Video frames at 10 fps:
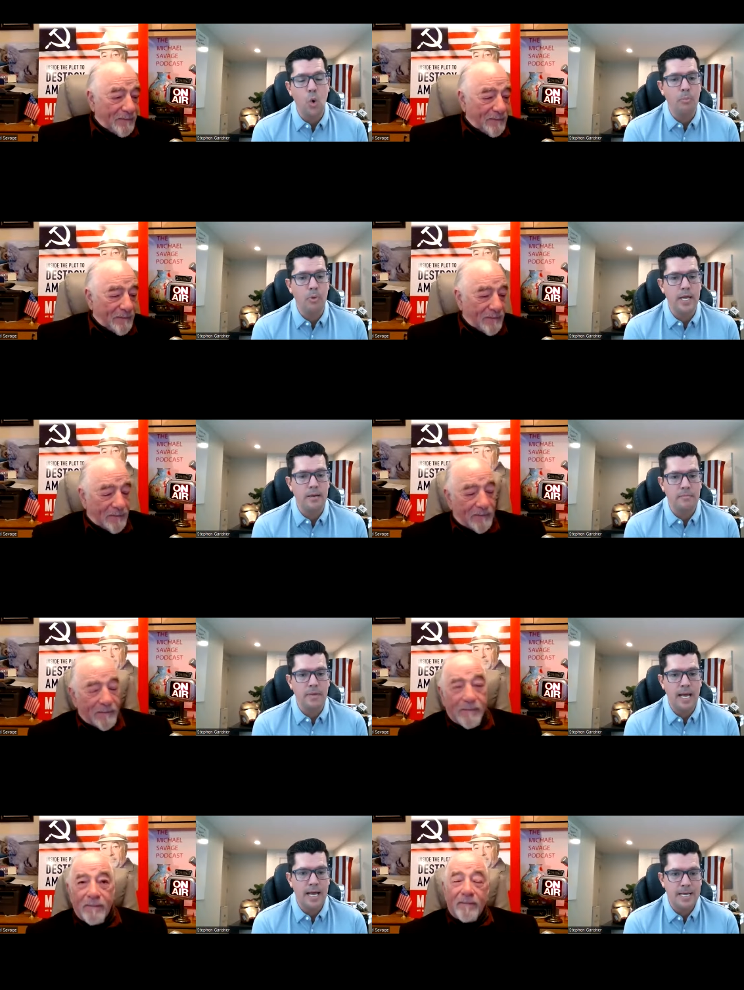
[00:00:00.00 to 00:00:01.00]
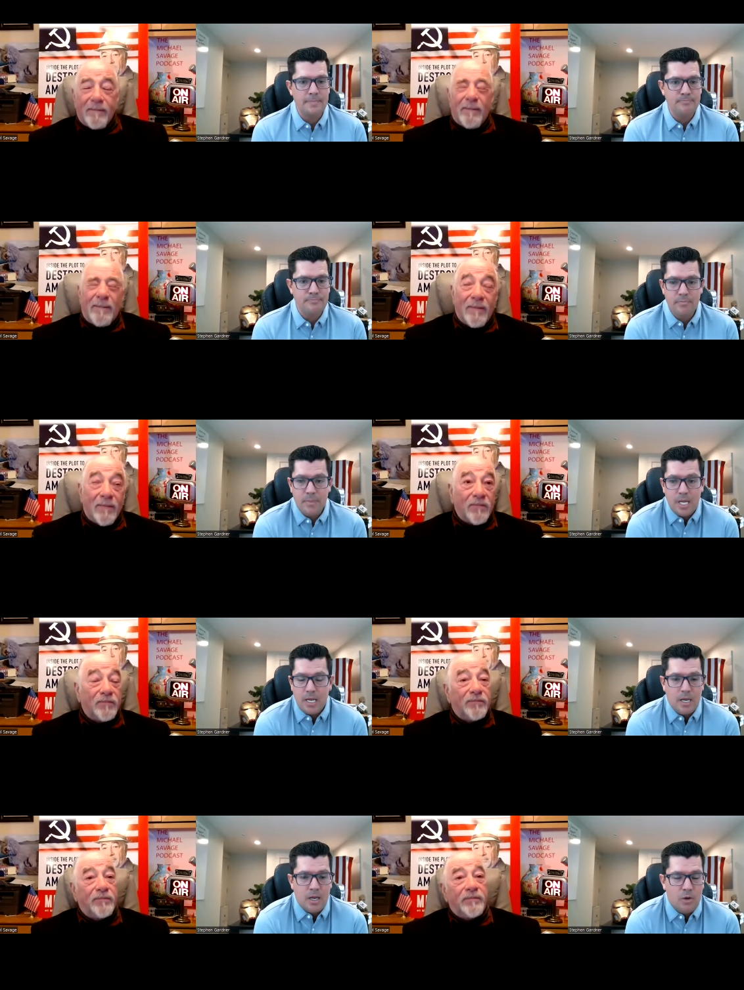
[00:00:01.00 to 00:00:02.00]
Speaker 1: corporate, um,
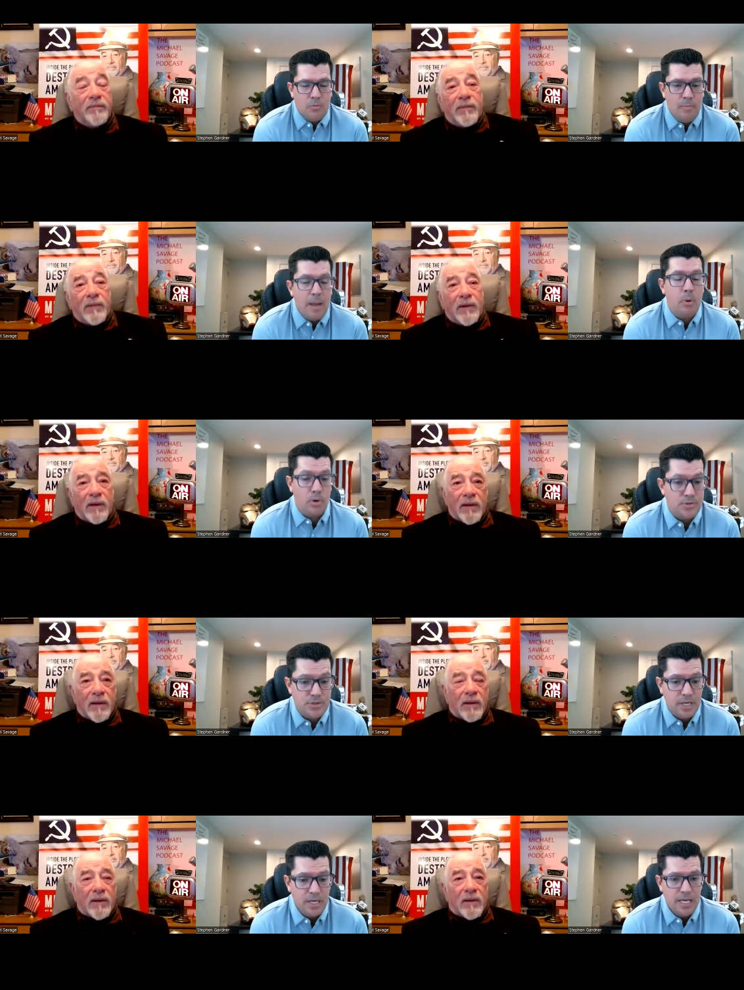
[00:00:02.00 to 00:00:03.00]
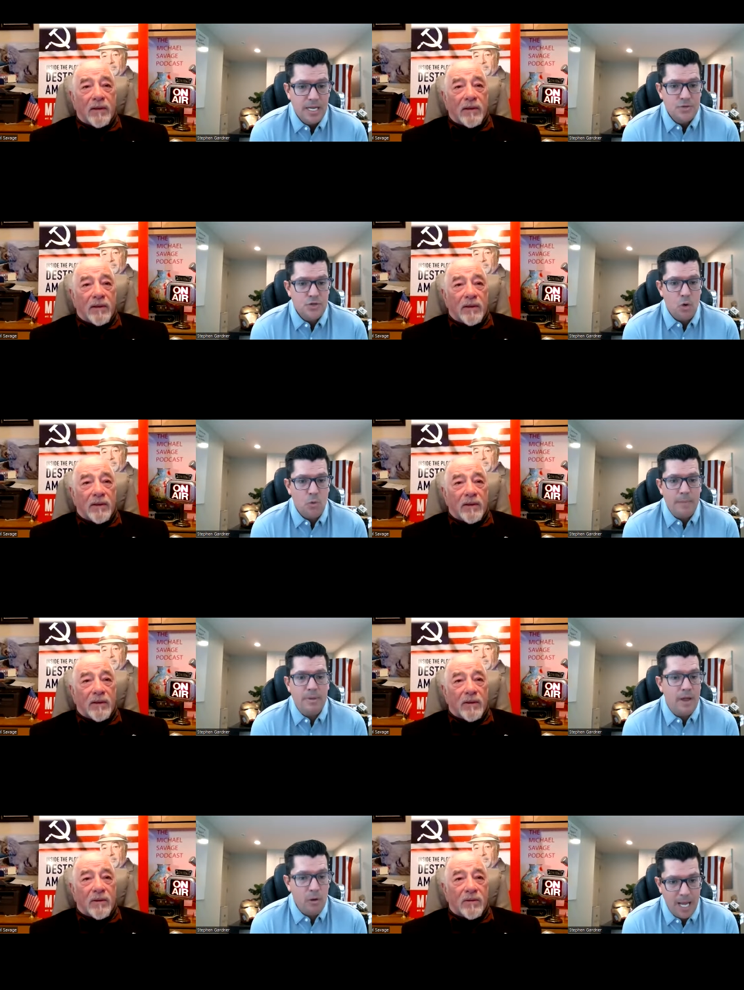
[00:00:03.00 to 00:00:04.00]
you know, members. So
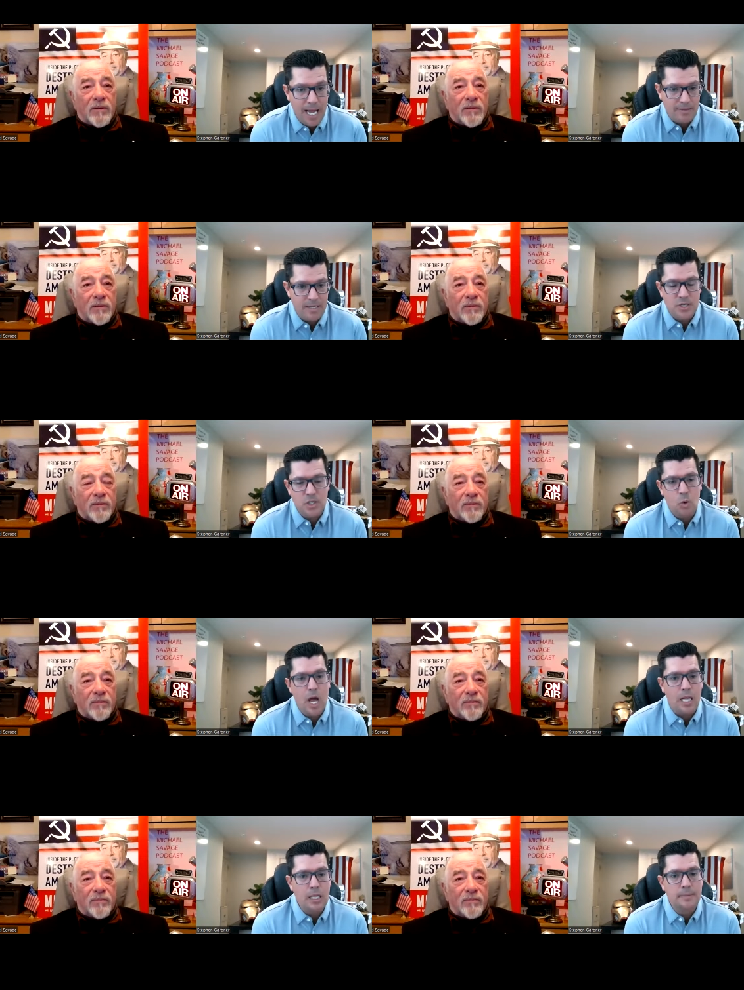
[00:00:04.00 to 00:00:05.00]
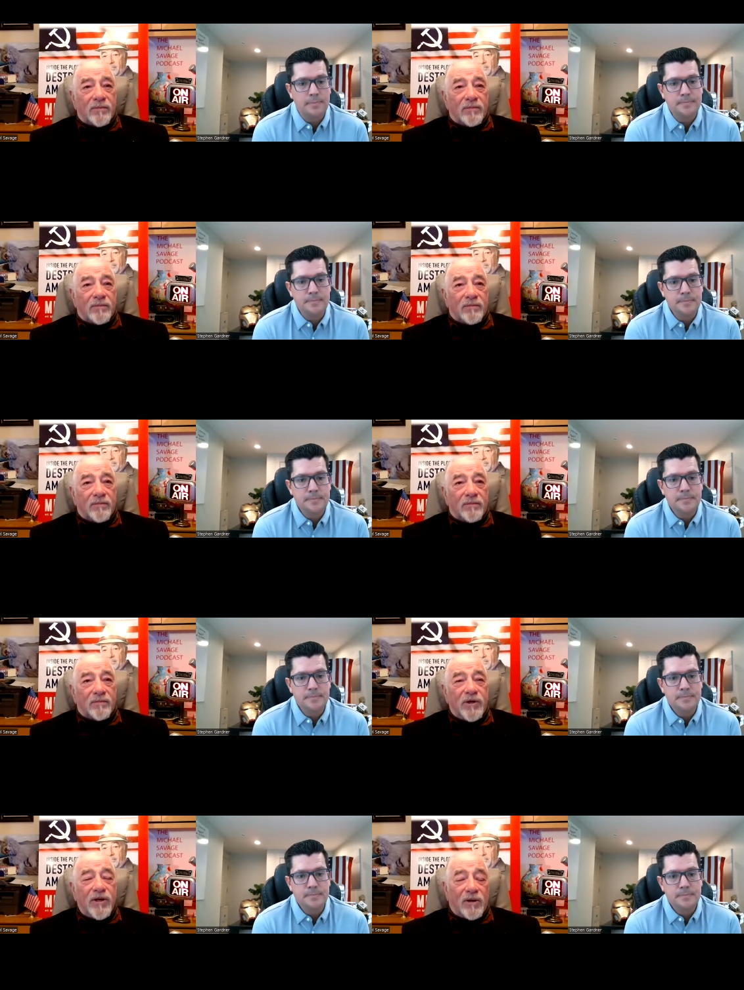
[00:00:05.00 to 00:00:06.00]
maybe they're behind this as well.
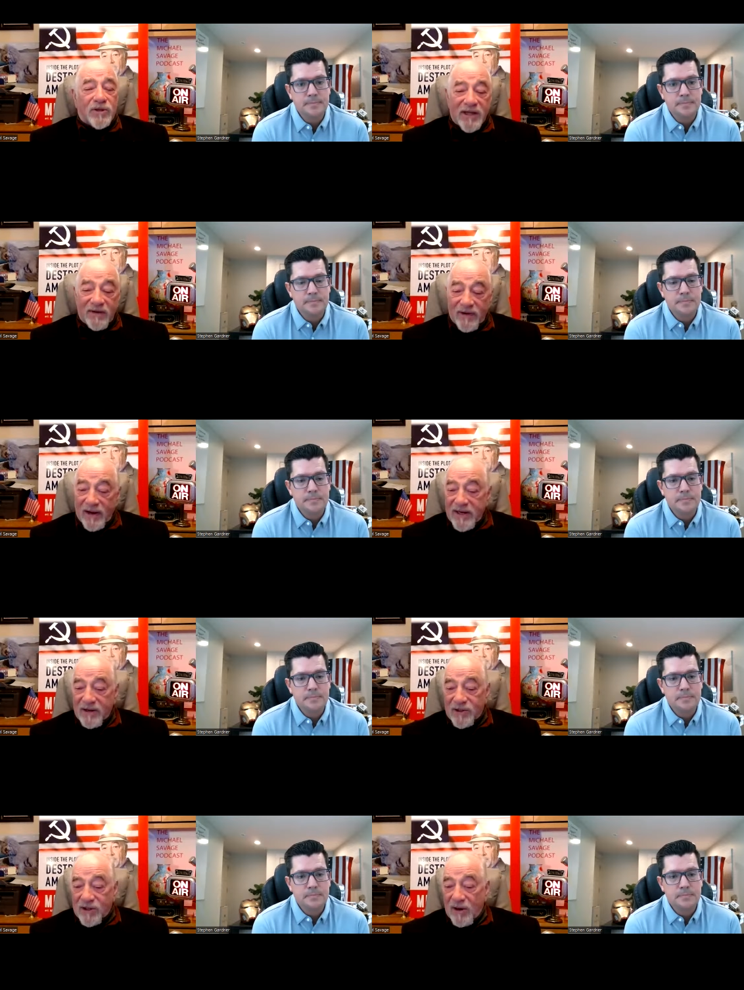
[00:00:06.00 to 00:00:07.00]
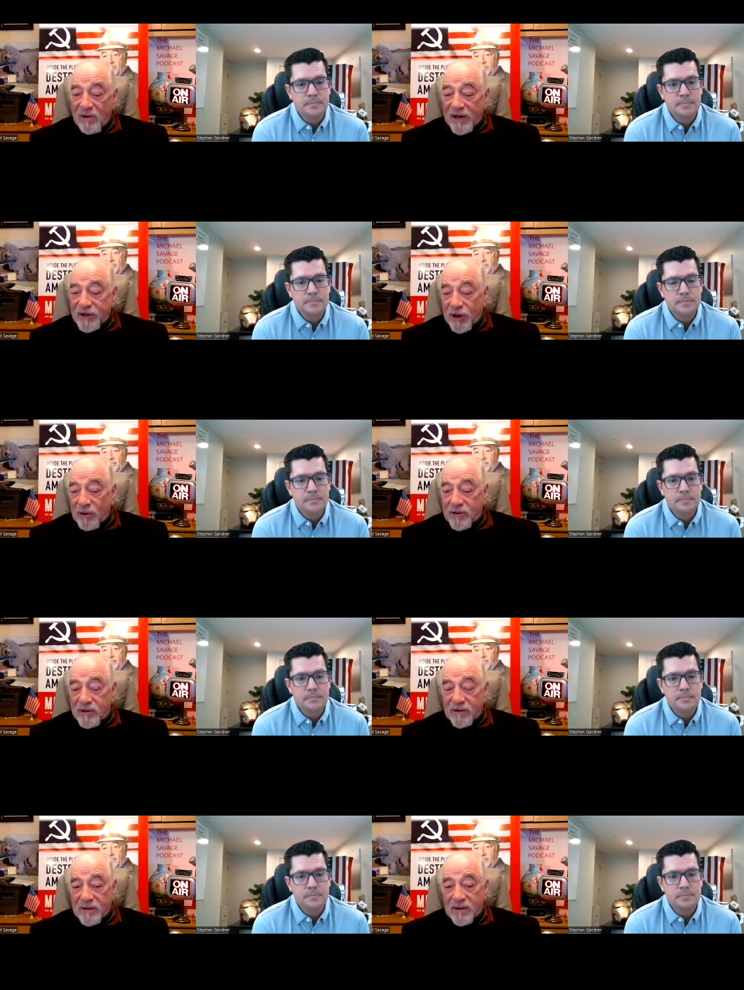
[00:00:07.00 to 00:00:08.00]
Speaker 2: You know, Stephen, years ago I
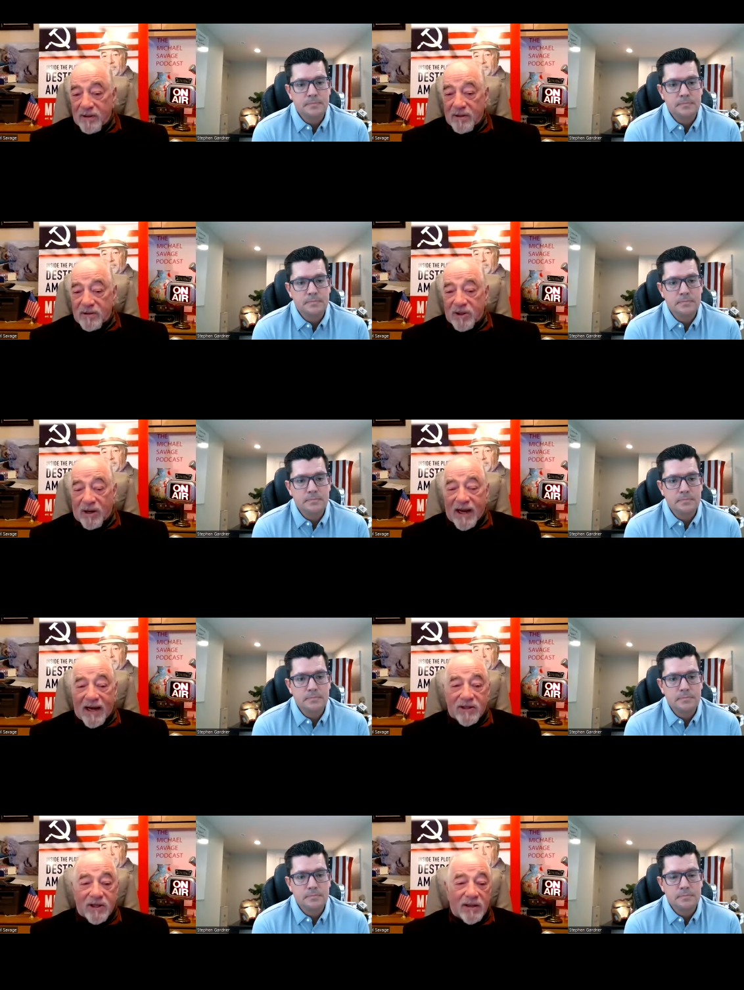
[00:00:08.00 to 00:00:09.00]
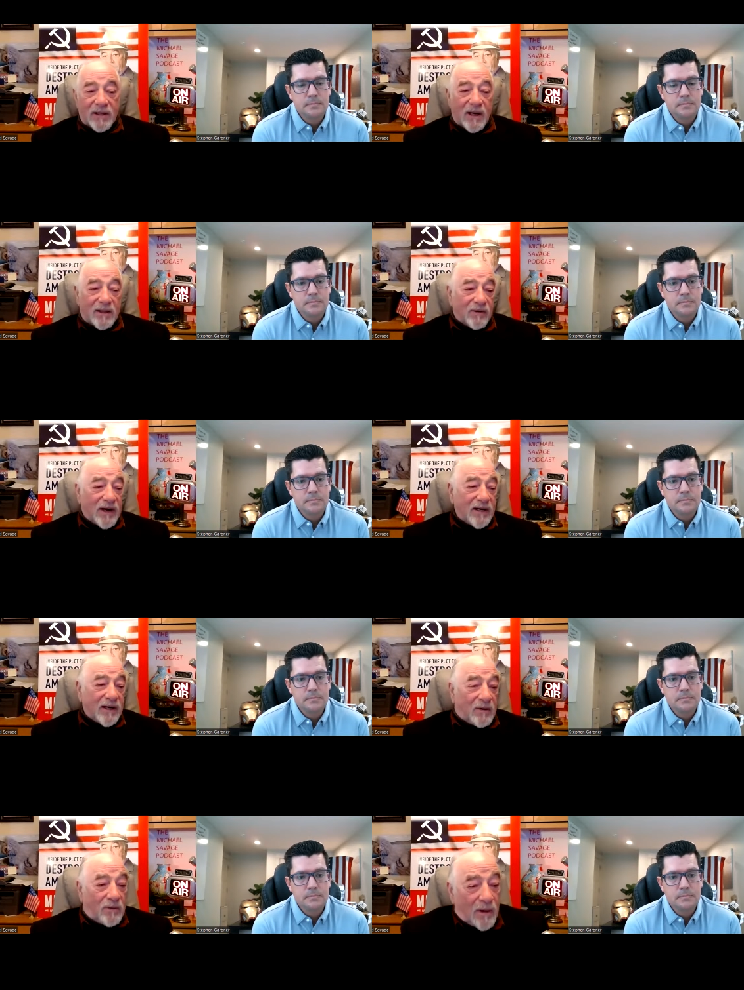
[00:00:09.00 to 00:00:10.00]
joked sarcastically on the
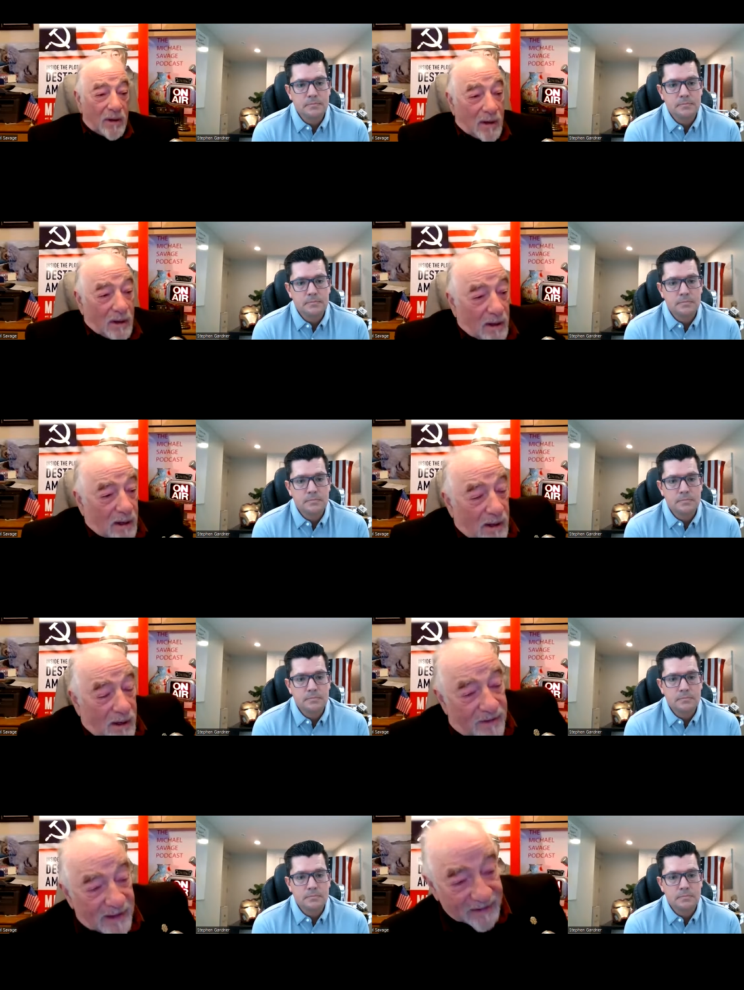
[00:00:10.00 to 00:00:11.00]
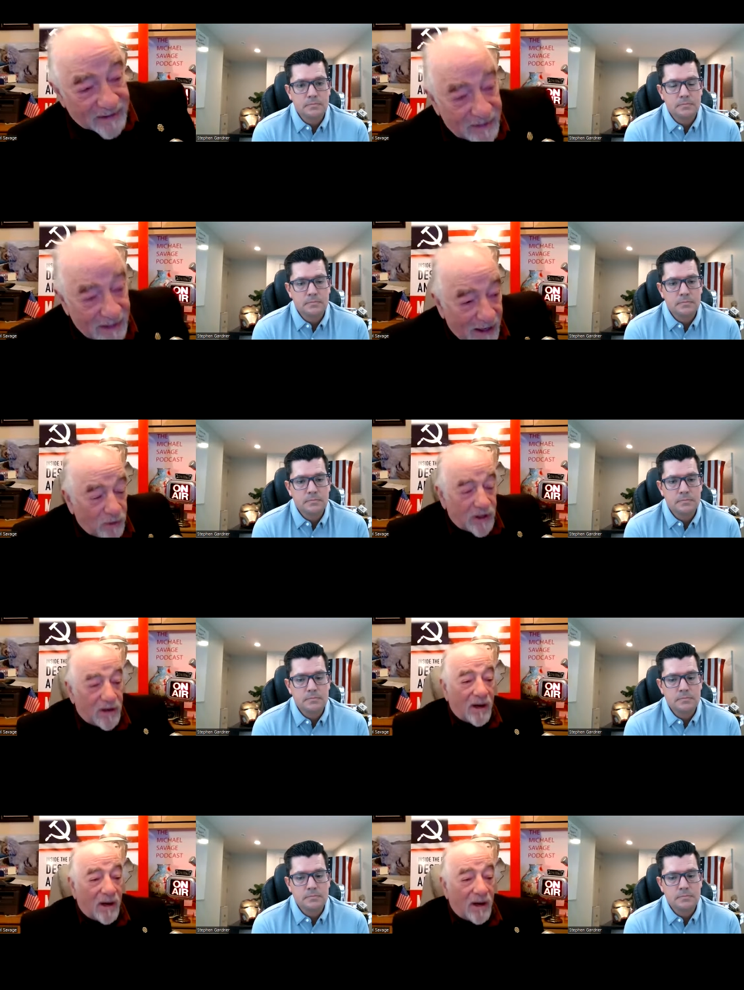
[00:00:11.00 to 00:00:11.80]
radio that the day would